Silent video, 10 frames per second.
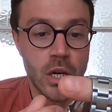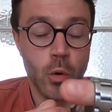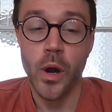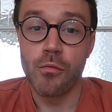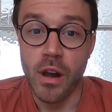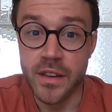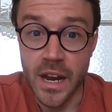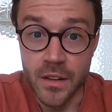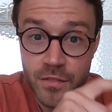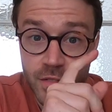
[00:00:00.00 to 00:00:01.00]
quick
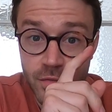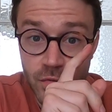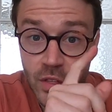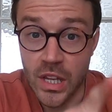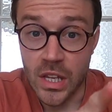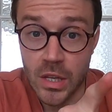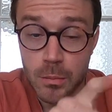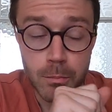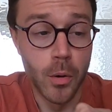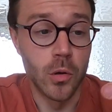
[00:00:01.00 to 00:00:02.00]
rundown of
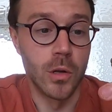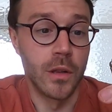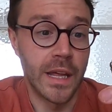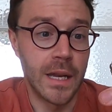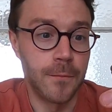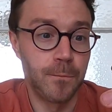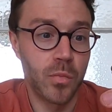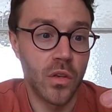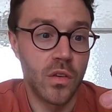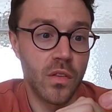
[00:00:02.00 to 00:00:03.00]
the model then.
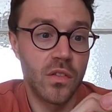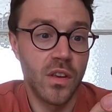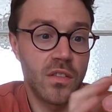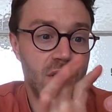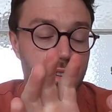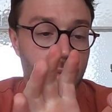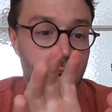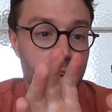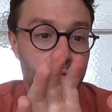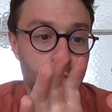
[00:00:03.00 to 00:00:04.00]
So the
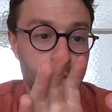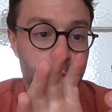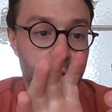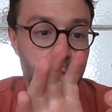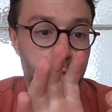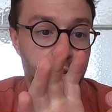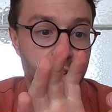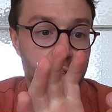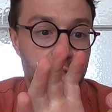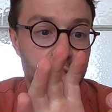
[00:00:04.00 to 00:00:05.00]
16700 was
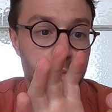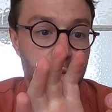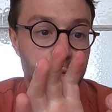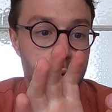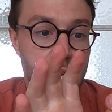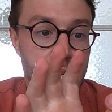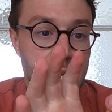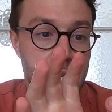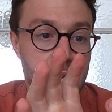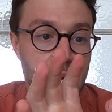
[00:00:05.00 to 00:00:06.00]
produced
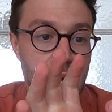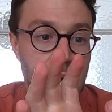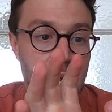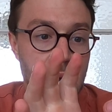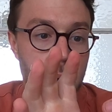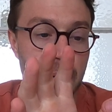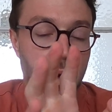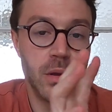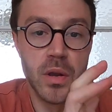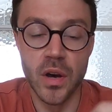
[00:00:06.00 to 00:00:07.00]
between
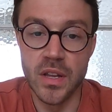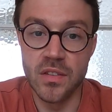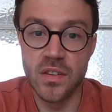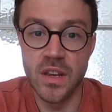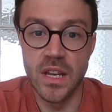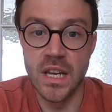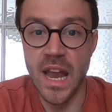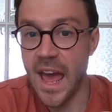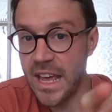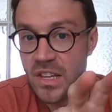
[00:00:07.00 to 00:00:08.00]
about
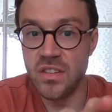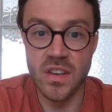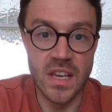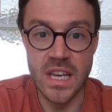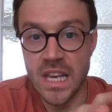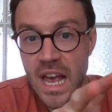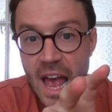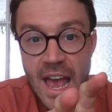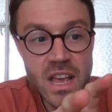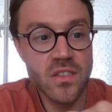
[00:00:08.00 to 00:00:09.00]

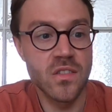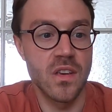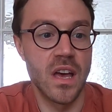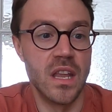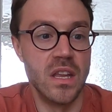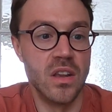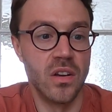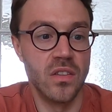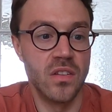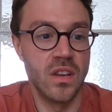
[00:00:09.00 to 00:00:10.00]
1988 and
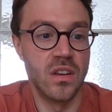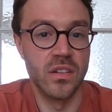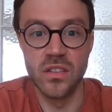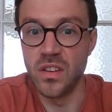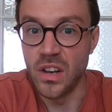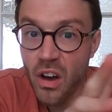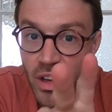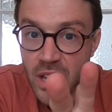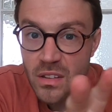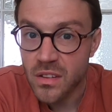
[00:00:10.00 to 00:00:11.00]

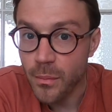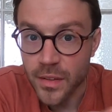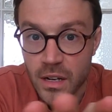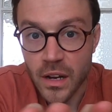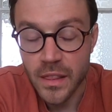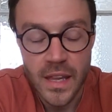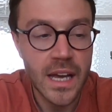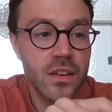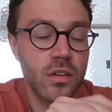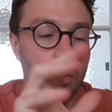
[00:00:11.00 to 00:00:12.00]
1999, something like
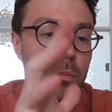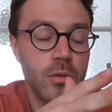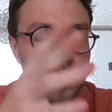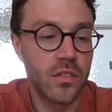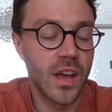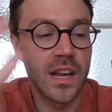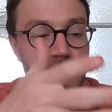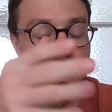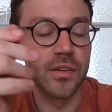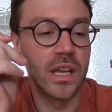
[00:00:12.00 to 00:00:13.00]
that. So between 10
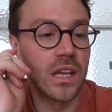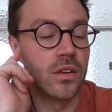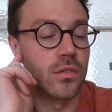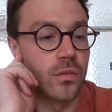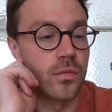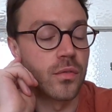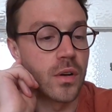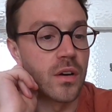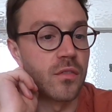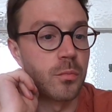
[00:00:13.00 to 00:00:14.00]
and 11 years
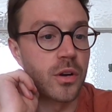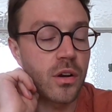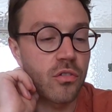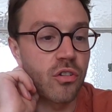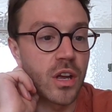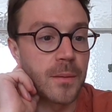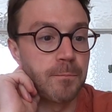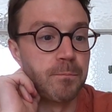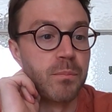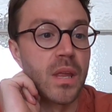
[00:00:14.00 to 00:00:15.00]
of
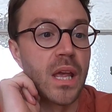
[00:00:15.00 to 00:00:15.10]
production.